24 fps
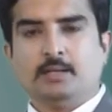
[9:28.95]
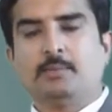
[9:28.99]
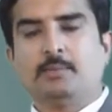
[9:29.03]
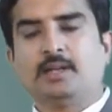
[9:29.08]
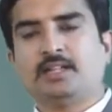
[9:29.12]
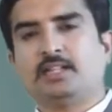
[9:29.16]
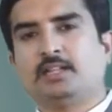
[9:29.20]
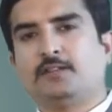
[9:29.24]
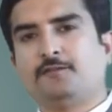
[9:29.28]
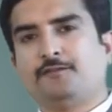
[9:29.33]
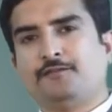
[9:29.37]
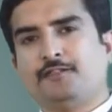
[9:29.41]

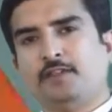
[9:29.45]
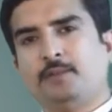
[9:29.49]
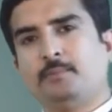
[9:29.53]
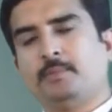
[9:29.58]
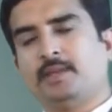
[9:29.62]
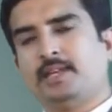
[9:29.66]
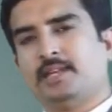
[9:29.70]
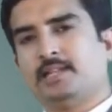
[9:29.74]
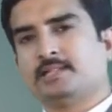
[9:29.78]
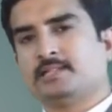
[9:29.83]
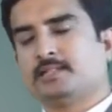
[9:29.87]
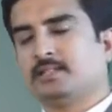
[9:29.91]
But in
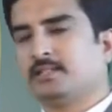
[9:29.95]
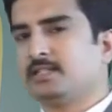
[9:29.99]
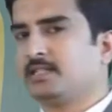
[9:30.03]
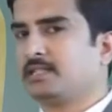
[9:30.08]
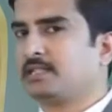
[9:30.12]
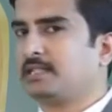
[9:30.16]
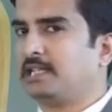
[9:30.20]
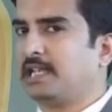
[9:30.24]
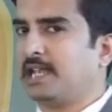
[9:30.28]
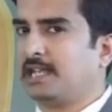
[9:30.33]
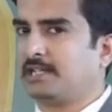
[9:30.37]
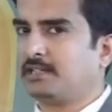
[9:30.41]
females,
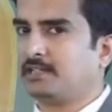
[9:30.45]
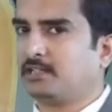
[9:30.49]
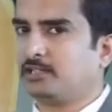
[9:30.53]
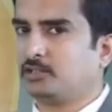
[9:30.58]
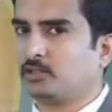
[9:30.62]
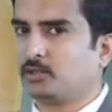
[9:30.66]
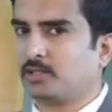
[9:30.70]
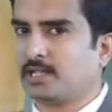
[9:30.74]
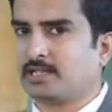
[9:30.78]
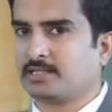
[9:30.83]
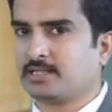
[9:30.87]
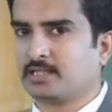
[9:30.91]
this lateral
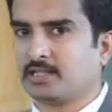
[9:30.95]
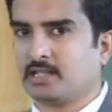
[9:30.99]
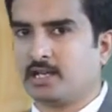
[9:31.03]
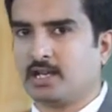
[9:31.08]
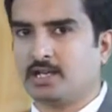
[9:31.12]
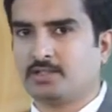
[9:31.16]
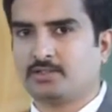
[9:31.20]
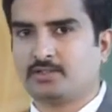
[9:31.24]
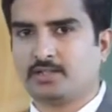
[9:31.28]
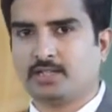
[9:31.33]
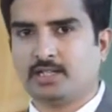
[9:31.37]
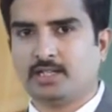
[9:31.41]
thoracic
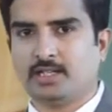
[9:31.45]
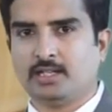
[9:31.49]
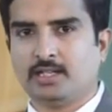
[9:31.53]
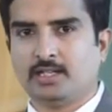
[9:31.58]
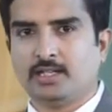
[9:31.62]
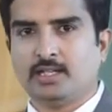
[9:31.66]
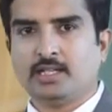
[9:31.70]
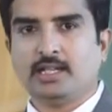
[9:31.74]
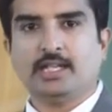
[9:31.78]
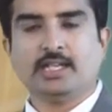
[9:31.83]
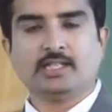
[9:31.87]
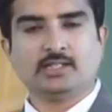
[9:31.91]
artery
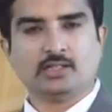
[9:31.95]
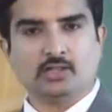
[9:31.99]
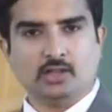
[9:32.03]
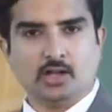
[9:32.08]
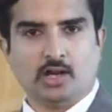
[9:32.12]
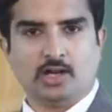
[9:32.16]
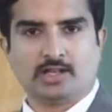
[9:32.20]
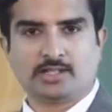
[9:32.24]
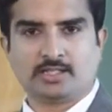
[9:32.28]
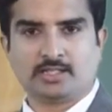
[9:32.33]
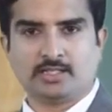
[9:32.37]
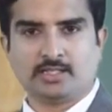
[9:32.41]
is
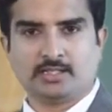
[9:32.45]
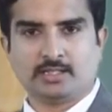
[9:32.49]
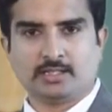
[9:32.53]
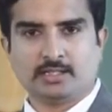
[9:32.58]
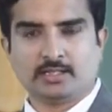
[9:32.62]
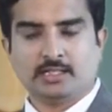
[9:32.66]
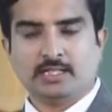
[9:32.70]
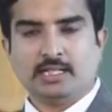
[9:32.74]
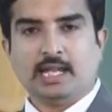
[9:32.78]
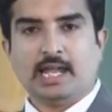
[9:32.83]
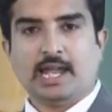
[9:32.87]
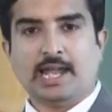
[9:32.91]
larger,
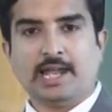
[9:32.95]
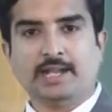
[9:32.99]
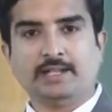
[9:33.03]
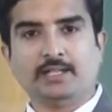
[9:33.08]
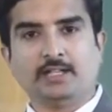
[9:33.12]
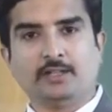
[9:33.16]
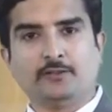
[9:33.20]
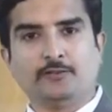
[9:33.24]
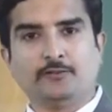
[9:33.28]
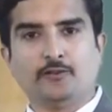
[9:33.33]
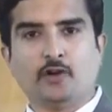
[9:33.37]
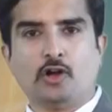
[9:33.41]
and
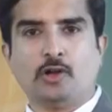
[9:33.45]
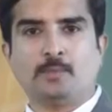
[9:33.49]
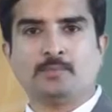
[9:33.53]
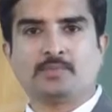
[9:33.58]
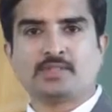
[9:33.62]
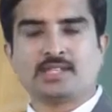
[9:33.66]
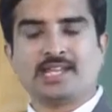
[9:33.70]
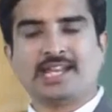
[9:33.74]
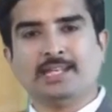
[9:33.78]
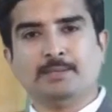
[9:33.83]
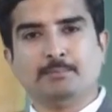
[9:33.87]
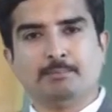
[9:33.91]
it
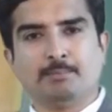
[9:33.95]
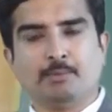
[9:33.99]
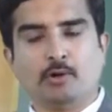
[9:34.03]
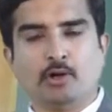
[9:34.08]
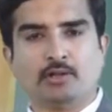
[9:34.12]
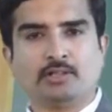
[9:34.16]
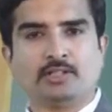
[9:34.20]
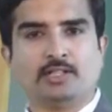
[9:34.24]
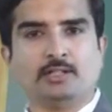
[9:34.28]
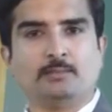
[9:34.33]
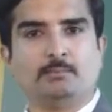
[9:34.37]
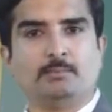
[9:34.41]
forms an
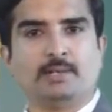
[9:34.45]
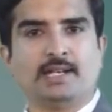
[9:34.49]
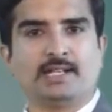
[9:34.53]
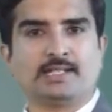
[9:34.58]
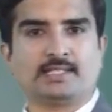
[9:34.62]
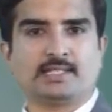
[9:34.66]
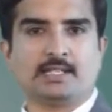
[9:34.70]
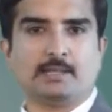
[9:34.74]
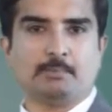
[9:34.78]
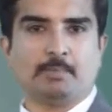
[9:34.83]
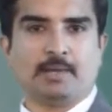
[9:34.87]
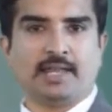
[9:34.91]
important blood
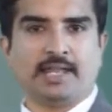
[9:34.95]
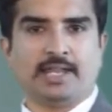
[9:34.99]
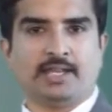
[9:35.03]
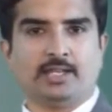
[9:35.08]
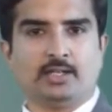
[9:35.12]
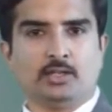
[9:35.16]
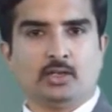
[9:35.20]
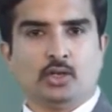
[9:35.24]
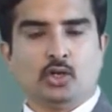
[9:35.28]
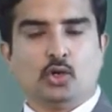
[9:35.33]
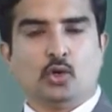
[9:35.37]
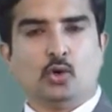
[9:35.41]

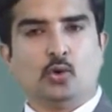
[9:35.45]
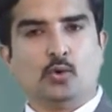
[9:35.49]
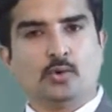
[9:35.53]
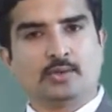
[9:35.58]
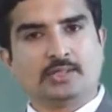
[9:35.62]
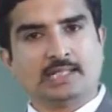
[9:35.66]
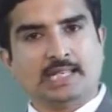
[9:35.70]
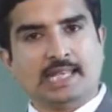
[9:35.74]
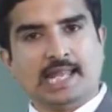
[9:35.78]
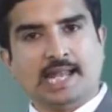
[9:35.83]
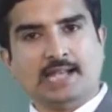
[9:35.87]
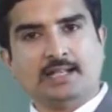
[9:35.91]
supply over
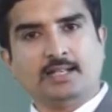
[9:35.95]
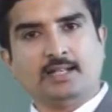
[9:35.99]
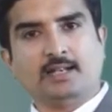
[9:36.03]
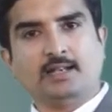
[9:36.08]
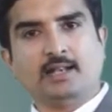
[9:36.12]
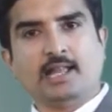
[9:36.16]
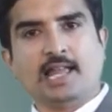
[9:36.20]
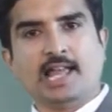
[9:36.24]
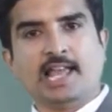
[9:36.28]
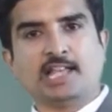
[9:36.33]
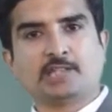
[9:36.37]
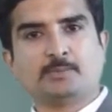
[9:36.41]
the
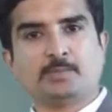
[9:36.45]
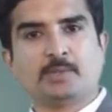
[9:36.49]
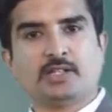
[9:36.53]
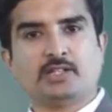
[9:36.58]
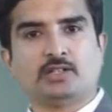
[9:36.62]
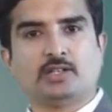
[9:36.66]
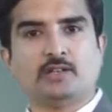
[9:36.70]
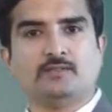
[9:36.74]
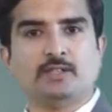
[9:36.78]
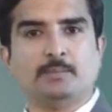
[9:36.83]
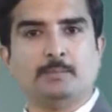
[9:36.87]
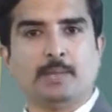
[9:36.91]
lateral
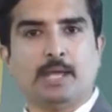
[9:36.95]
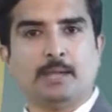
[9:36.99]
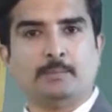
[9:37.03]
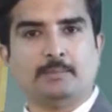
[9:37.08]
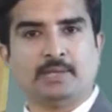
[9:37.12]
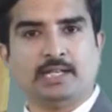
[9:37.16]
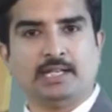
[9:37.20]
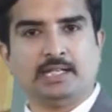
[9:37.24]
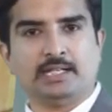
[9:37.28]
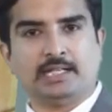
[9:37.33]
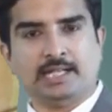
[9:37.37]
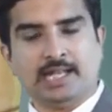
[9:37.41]
aspect of the
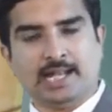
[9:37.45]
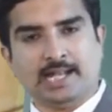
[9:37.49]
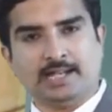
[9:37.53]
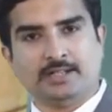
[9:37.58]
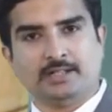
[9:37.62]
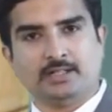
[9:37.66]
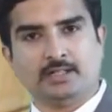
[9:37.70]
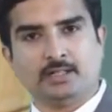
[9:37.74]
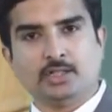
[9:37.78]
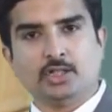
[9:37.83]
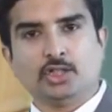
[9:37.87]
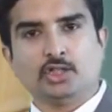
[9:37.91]
mammary
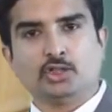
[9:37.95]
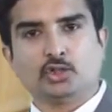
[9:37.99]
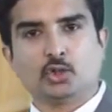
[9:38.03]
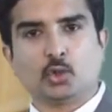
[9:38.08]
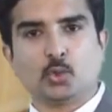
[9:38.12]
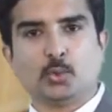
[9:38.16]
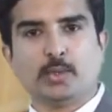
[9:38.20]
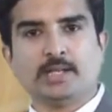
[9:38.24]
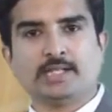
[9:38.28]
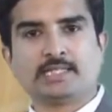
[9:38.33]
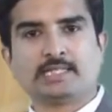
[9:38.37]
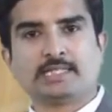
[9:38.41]
gland
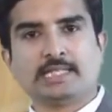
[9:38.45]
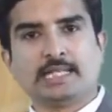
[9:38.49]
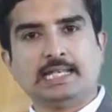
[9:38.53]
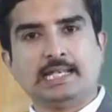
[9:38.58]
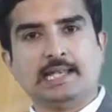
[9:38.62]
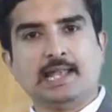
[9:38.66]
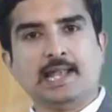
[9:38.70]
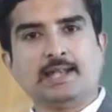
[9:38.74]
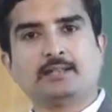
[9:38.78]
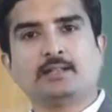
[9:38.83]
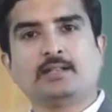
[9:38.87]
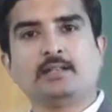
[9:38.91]
through its
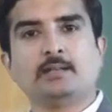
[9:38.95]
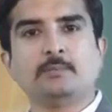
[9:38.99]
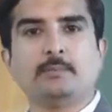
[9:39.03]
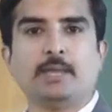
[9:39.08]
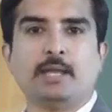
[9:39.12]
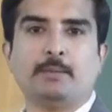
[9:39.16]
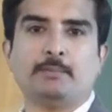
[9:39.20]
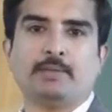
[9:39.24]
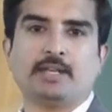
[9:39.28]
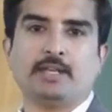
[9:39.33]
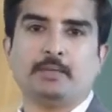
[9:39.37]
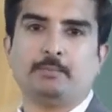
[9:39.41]
lateral
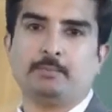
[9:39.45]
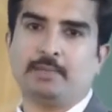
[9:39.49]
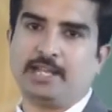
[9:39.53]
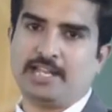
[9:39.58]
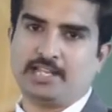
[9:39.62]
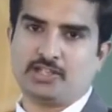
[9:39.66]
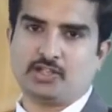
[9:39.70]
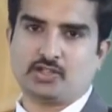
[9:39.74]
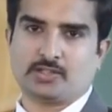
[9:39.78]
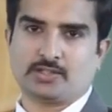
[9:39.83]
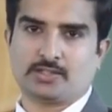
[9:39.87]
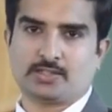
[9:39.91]
mammary
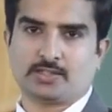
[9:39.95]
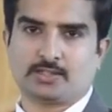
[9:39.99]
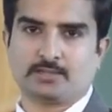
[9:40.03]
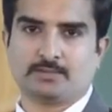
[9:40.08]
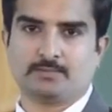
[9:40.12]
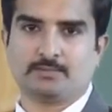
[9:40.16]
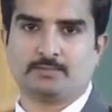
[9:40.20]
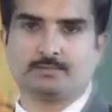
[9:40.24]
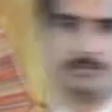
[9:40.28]
branches.